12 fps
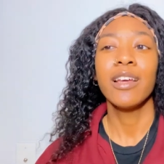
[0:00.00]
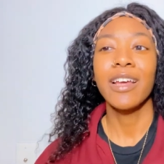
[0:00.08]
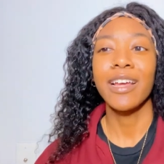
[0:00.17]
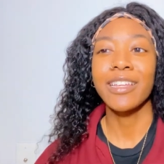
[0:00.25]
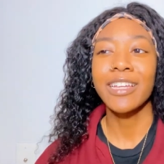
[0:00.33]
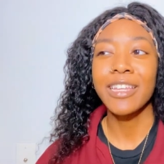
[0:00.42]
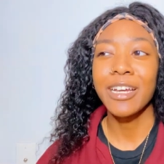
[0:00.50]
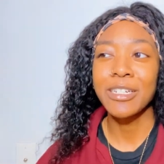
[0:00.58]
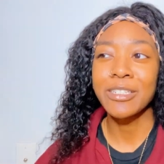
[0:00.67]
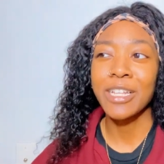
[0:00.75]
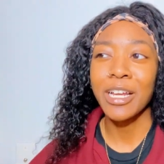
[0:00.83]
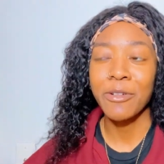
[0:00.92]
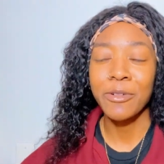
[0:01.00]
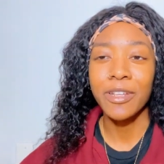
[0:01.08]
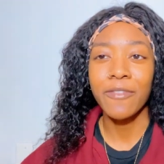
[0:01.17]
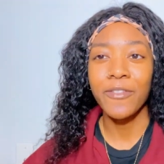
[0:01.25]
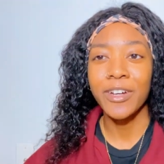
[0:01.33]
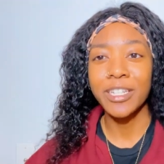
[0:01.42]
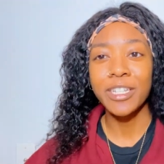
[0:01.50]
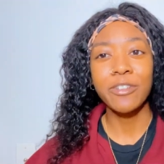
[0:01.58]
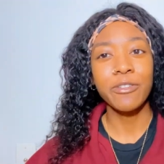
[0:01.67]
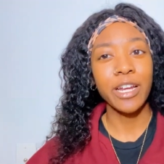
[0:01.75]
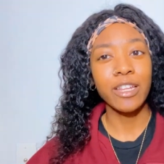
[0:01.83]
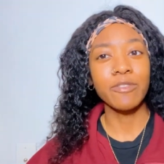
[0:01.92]
and i thought it was like really fun and
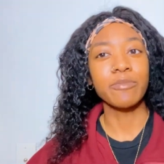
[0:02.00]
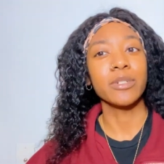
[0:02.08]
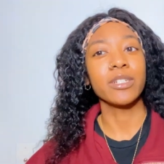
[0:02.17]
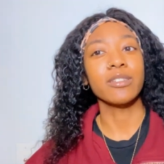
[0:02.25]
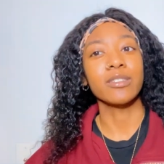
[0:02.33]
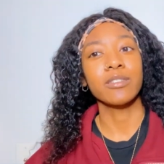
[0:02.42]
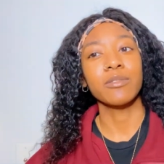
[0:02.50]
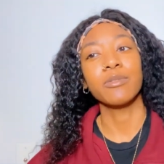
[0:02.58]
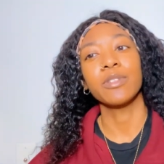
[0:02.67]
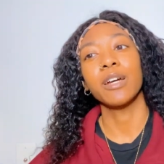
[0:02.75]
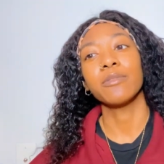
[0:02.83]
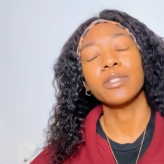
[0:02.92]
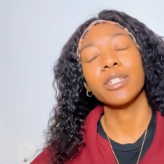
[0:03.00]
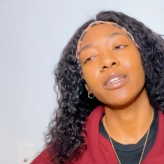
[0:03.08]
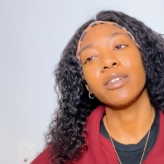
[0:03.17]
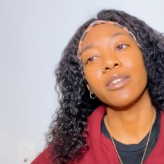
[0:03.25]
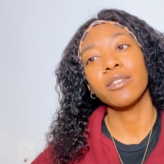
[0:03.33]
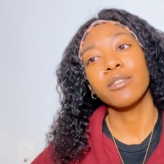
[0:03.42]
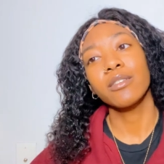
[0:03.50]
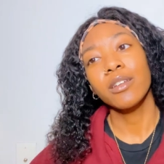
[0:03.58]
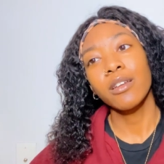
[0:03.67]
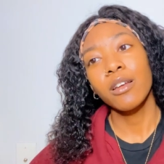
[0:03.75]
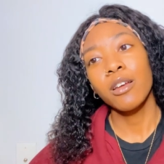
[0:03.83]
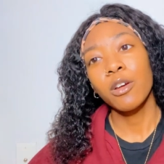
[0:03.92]
creative because when i was a kid
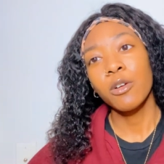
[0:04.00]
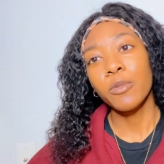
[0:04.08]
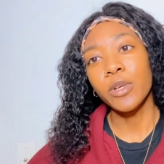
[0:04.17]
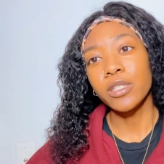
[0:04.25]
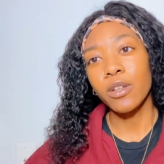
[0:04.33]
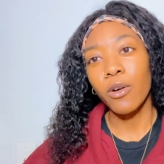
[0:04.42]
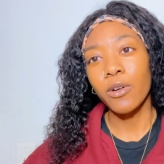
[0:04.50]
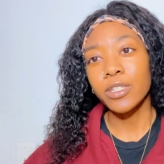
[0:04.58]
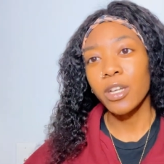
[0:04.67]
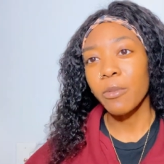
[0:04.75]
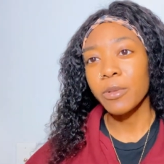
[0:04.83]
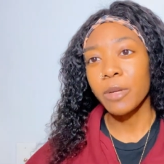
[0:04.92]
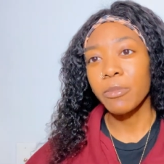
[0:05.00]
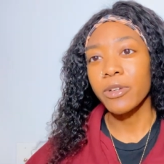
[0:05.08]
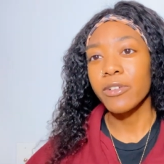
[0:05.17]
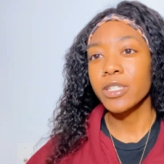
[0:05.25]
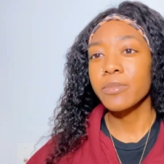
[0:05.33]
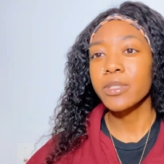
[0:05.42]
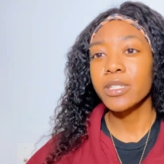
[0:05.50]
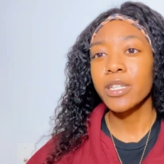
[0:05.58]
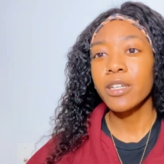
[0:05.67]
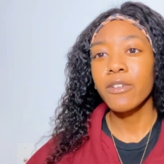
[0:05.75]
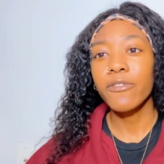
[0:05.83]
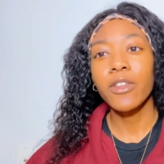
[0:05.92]
we used to always open up a christmas
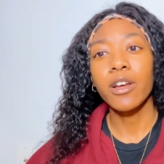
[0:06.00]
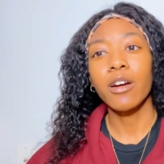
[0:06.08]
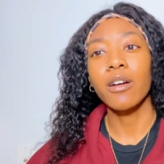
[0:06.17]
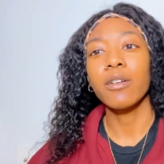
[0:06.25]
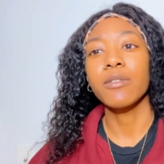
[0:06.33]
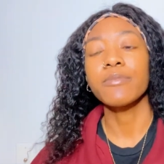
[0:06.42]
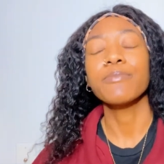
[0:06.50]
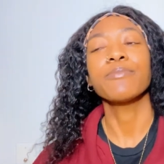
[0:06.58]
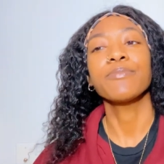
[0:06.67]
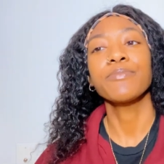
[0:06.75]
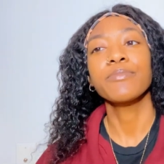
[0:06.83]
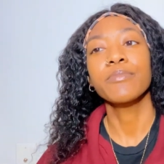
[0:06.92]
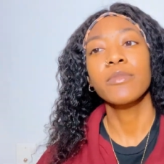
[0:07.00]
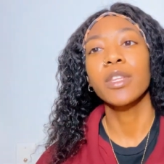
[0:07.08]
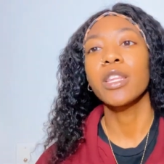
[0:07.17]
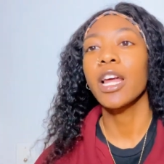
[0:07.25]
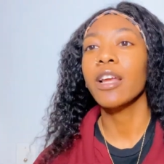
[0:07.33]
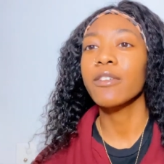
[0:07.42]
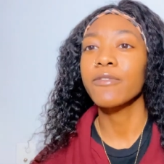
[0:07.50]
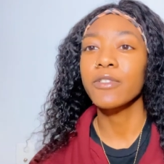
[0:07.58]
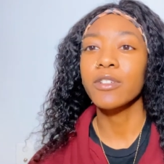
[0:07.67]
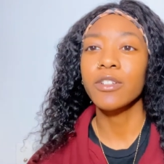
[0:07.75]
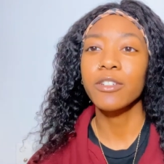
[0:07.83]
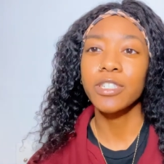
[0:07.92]
gift um the night of
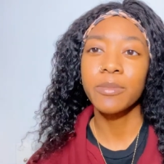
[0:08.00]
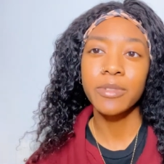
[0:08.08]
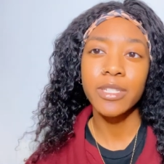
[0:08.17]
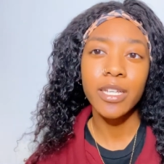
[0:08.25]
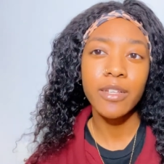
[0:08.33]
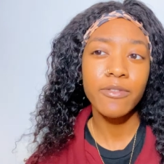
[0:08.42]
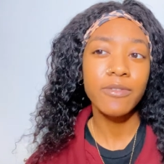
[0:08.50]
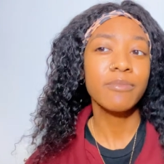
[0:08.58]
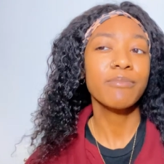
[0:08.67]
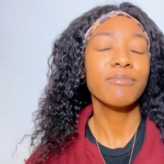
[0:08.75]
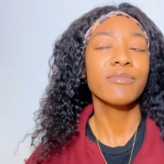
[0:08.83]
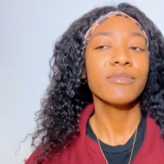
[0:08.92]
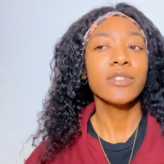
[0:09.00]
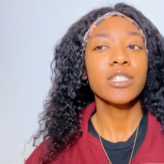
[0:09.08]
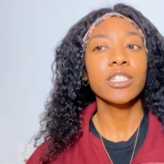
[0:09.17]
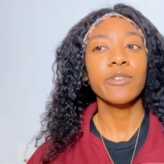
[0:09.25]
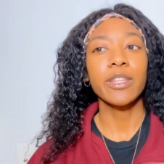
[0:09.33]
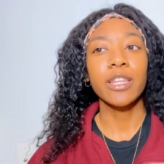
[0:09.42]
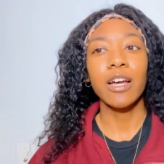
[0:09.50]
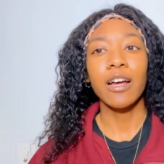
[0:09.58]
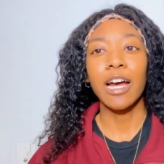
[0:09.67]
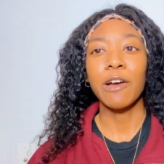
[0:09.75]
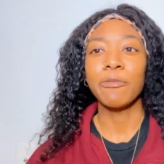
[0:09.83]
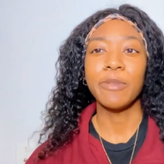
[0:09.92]
christmas eve so i
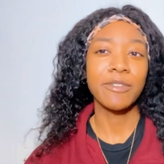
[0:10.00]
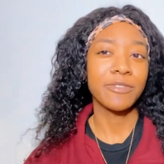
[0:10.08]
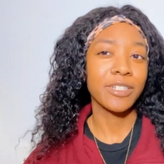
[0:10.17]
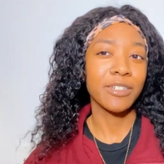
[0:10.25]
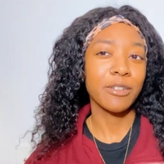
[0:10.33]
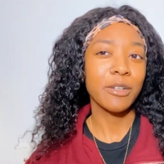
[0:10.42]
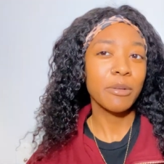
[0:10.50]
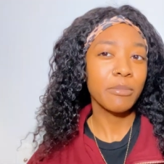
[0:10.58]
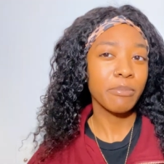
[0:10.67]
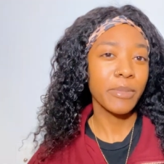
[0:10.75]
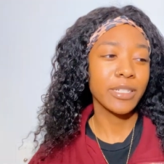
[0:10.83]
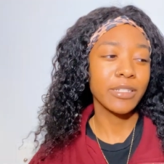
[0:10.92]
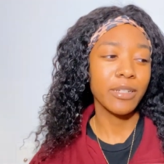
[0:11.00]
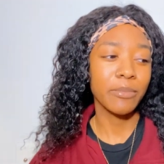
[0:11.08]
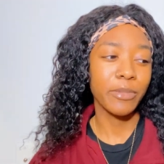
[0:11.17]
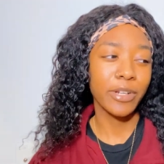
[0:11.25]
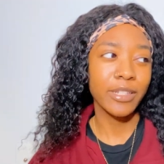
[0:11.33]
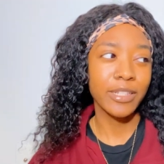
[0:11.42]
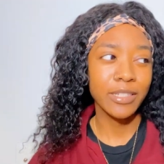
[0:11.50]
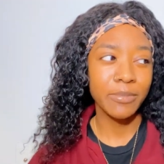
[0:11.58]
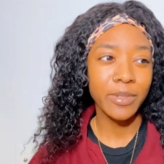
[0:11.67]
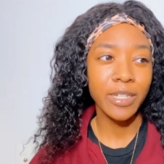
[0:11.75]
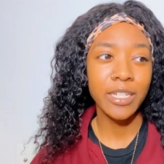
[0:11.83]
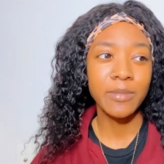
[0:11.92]
thought i would be able to basically bring that to
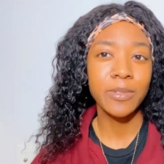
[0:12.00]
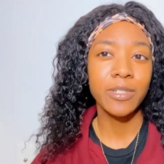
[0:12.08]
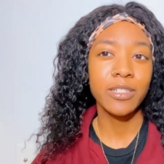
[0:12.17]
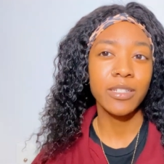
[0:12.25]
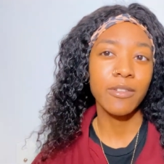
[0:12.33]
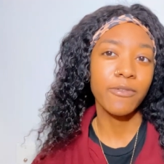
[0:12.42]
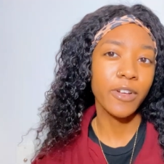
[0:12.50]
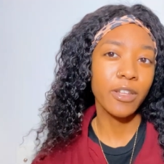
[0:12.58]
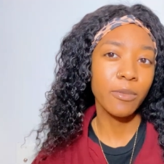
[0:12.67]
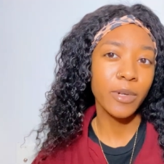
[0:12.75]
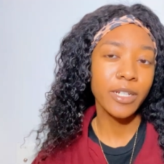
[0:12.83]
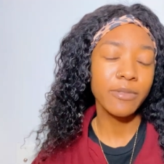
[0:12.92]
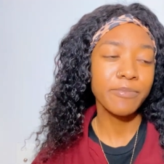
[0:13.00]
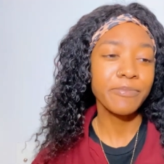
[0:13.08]
my hamsters in the fun way.